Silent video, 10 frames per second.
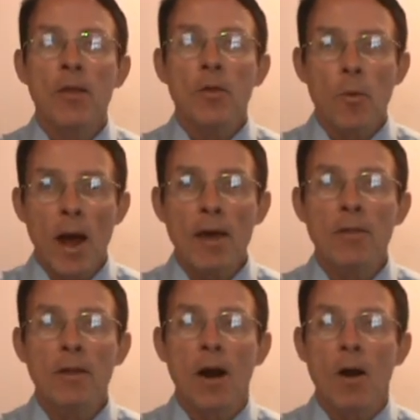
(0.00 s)
The way
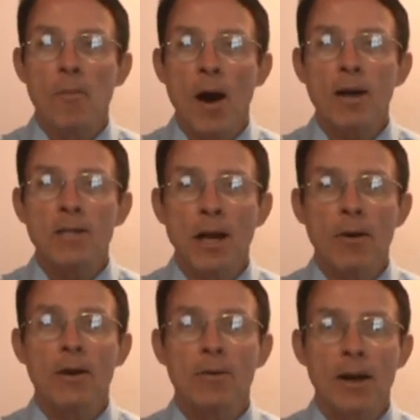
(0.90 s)
that our
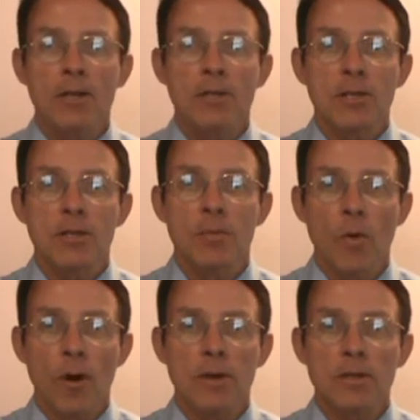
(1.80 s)
monetary and credit system
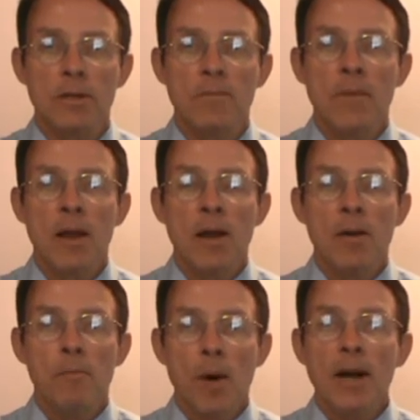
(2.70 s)
works,
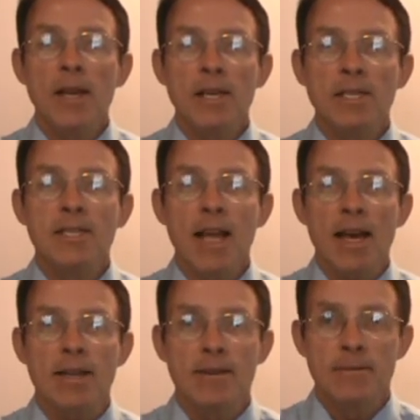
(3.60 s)
money is
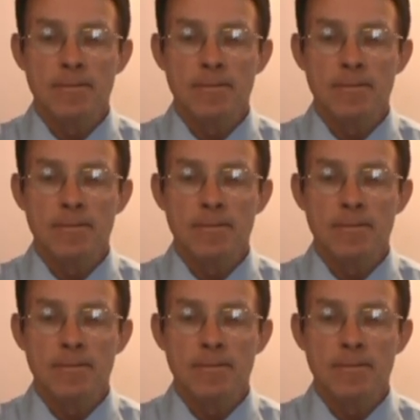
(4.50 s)
debt.